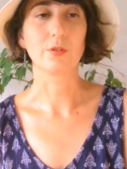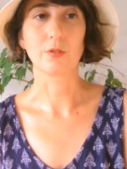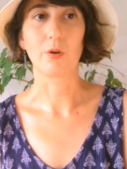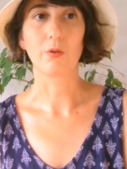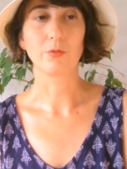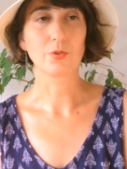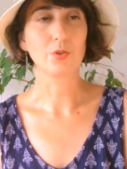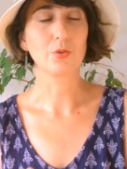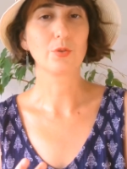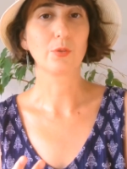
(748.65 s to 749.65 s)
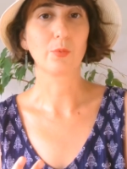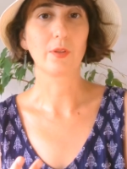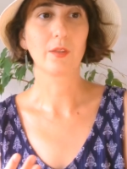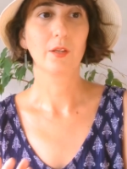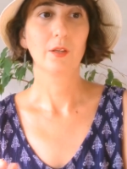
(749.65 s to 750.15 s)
So shoes with